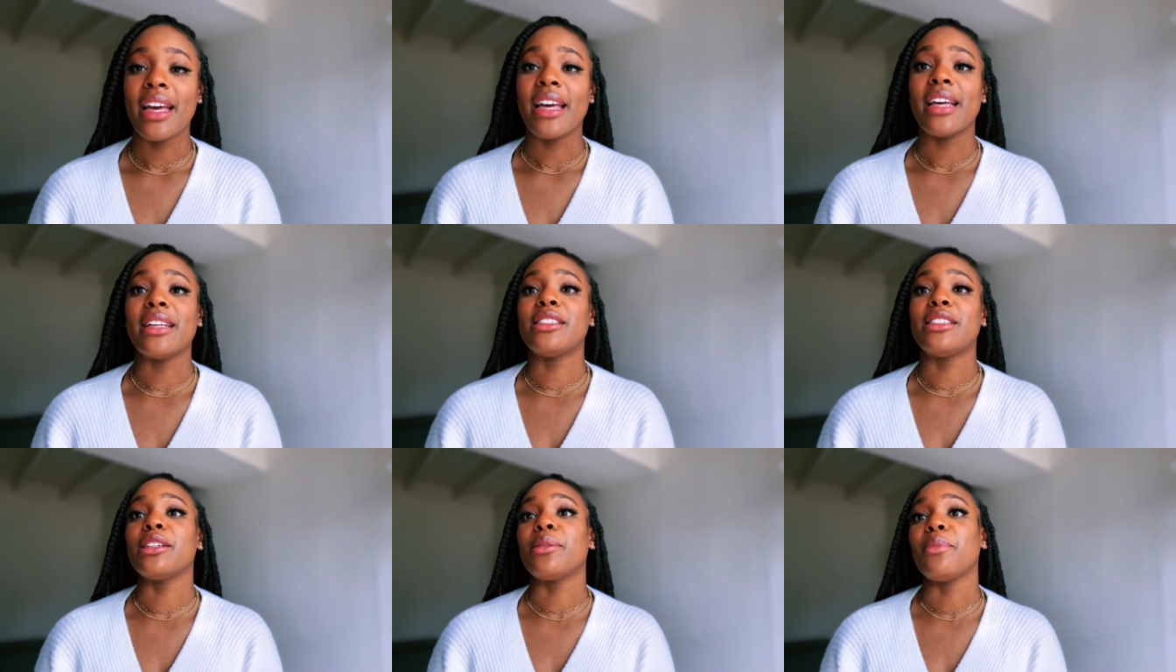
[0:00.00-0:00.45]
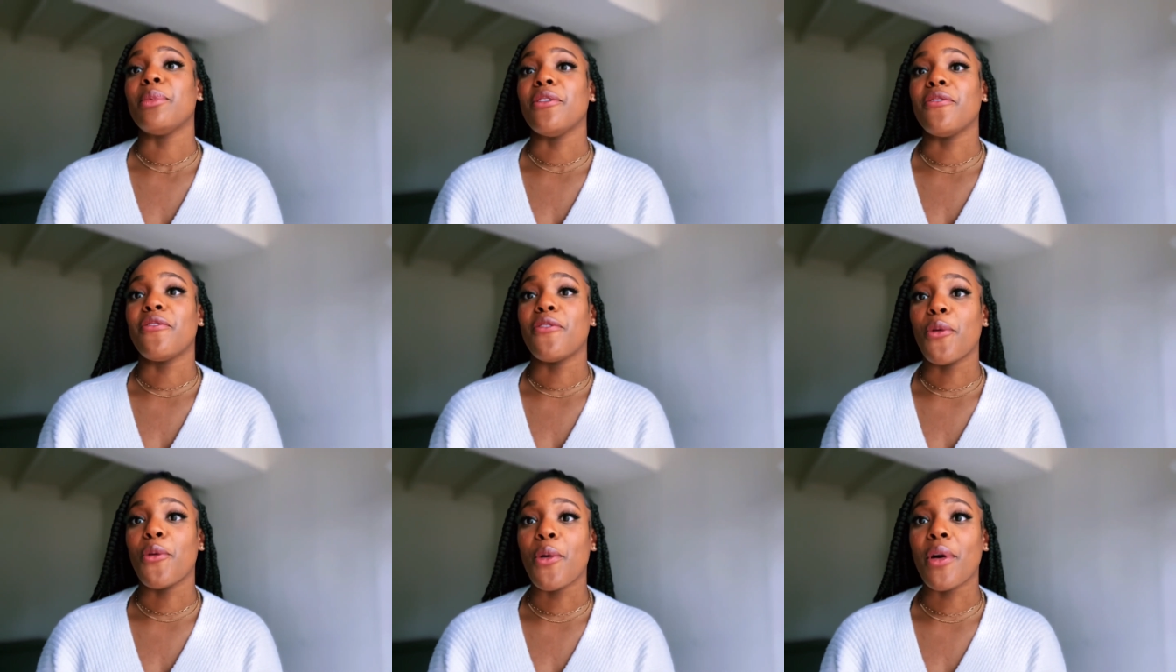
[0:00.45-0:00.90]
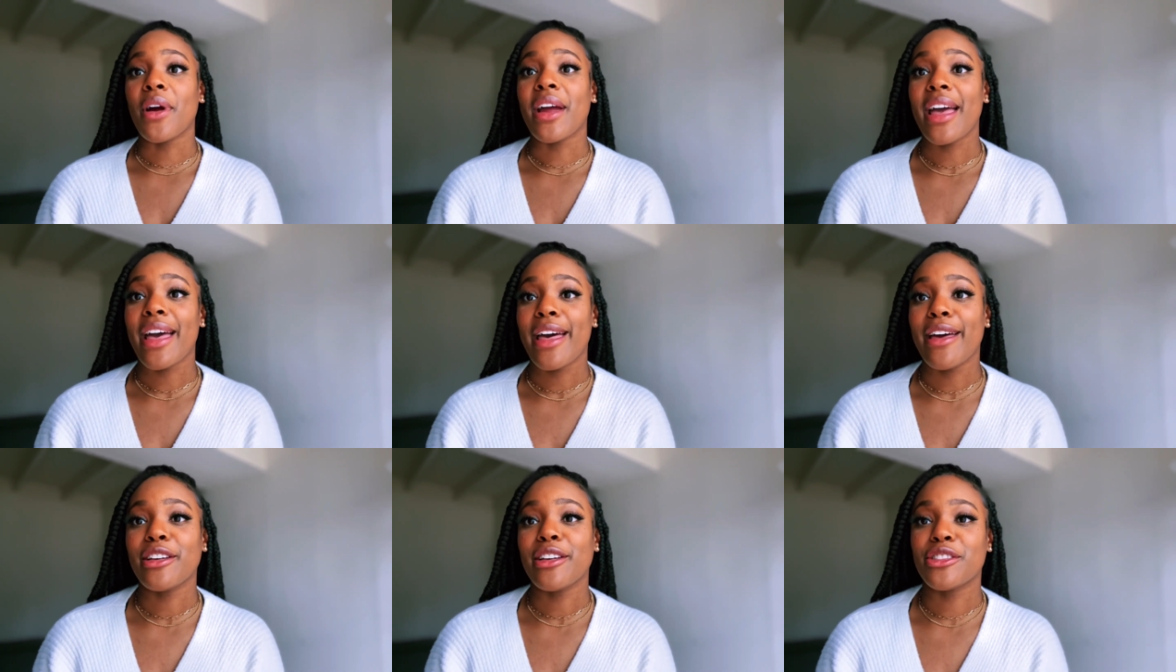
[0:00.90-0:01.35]
It took me four
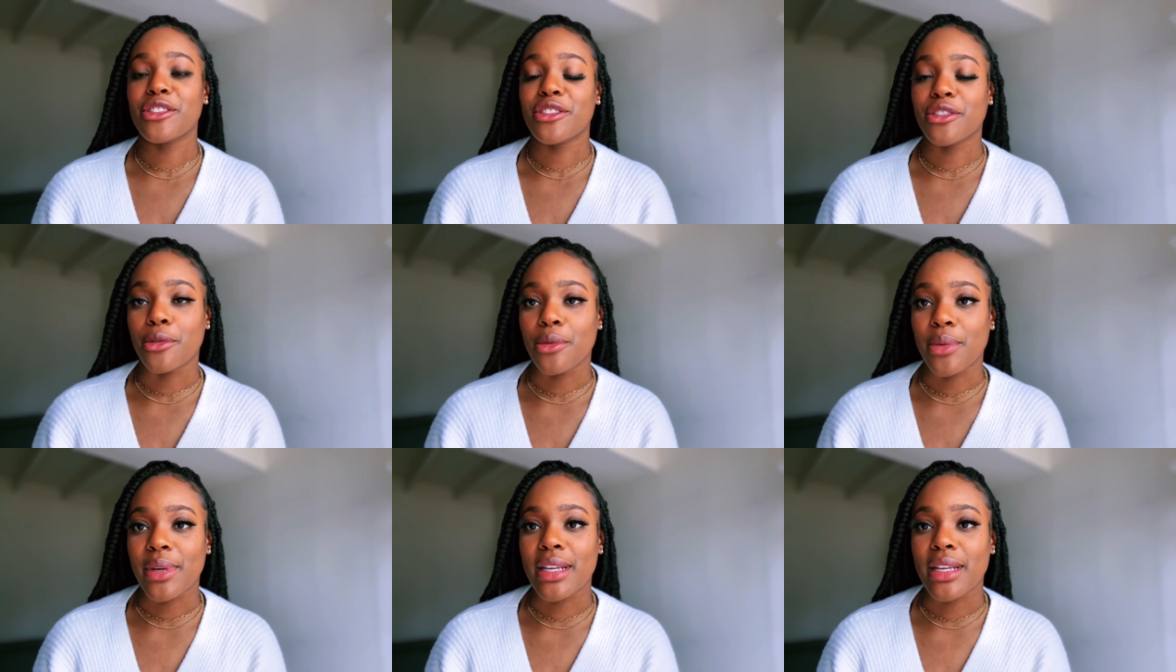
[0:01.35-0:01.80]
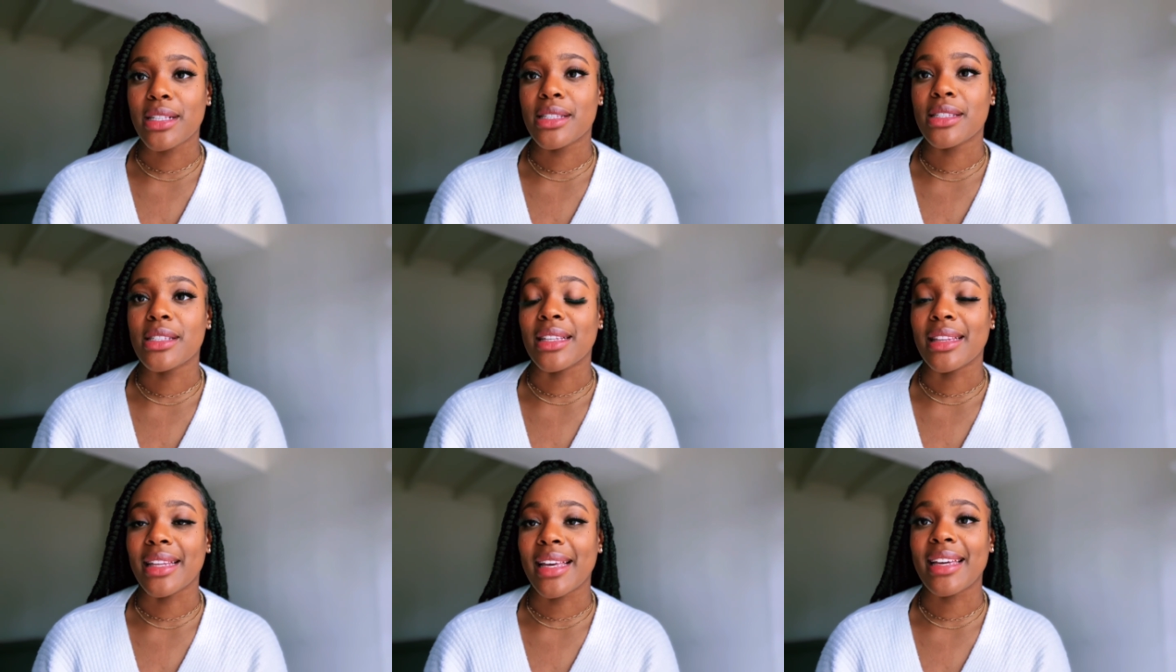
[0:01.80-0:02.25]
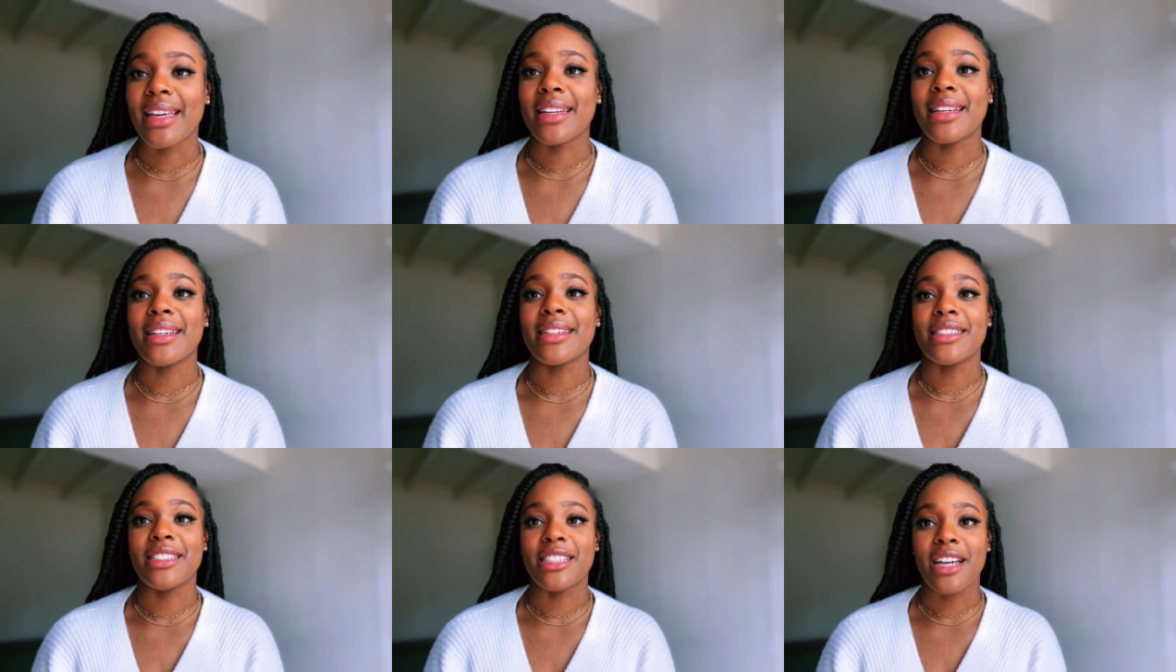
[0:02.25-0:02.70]
extra weeks to land
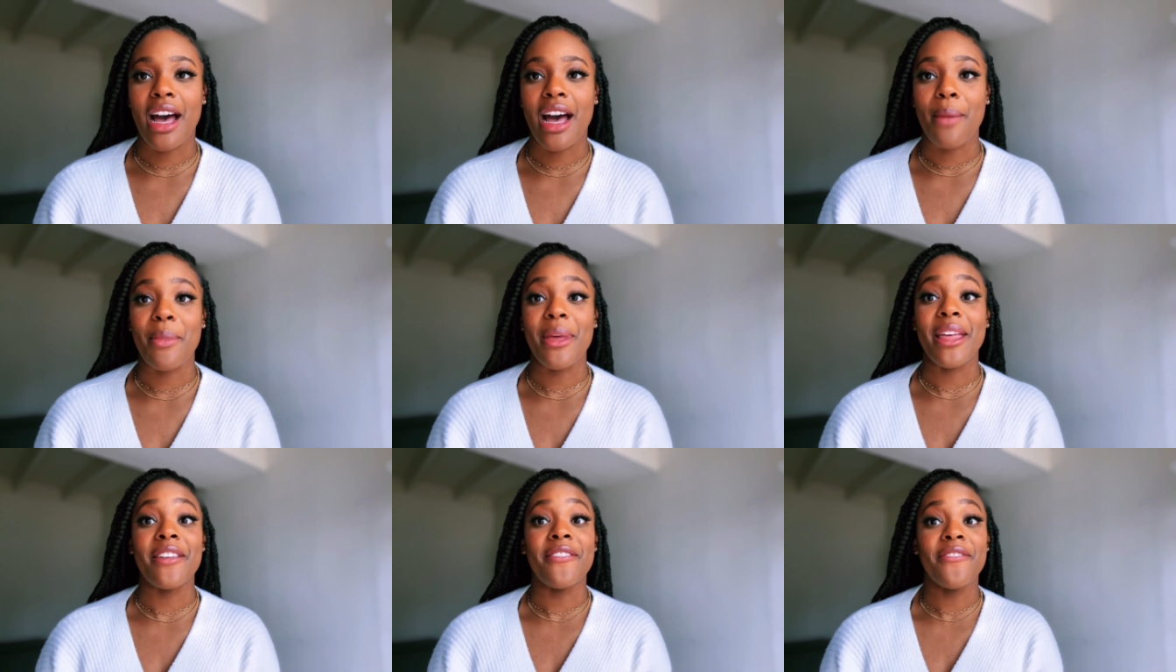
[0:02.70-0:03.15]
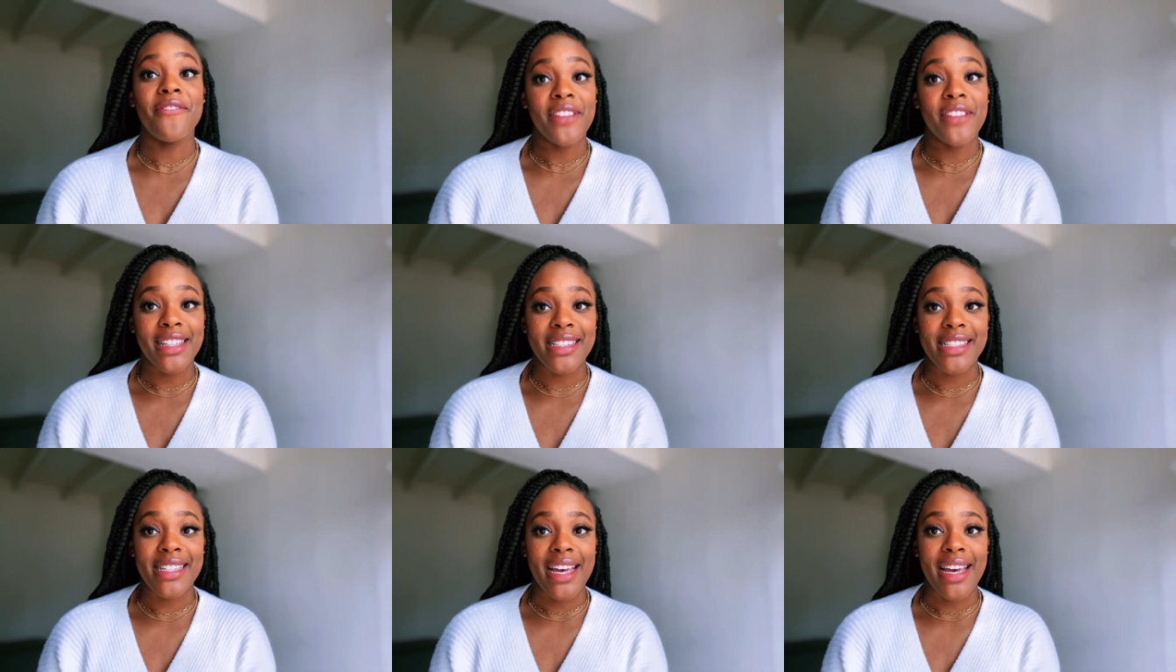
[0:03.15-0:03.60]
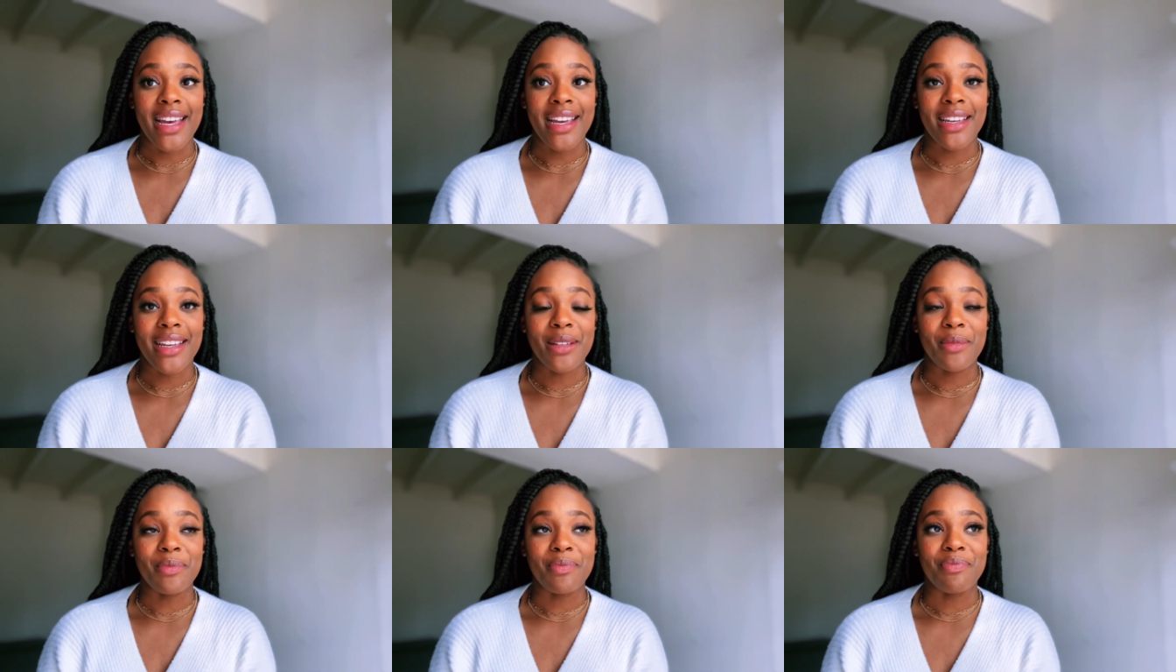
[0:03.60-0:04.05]
a job in
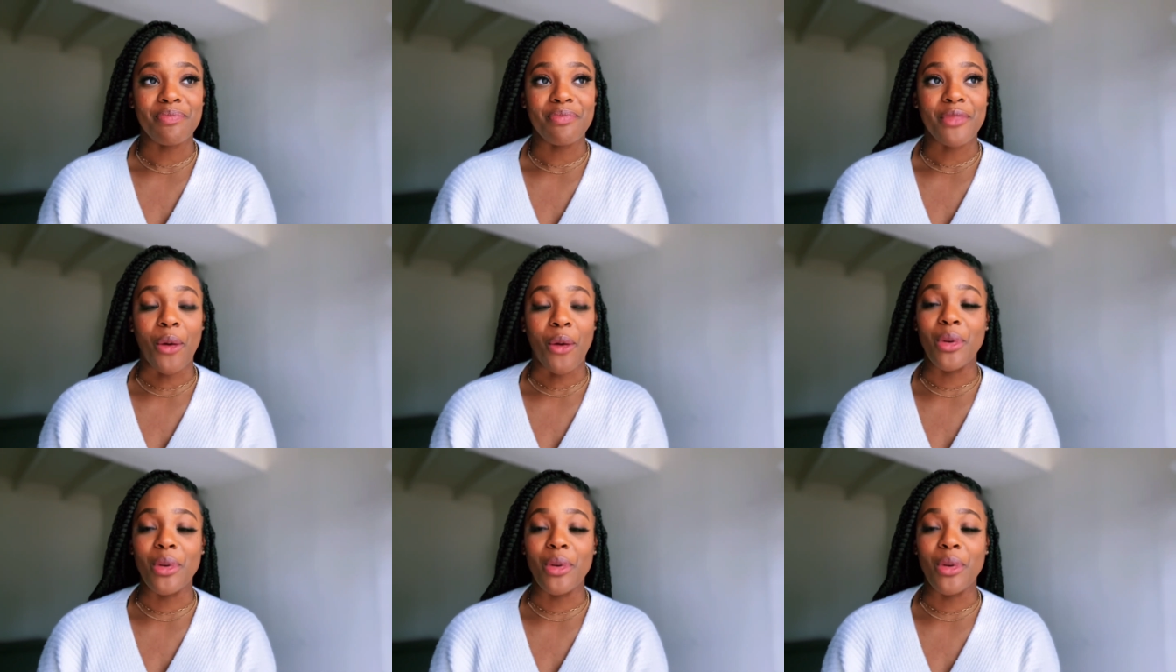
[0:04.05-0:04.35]
FinTech,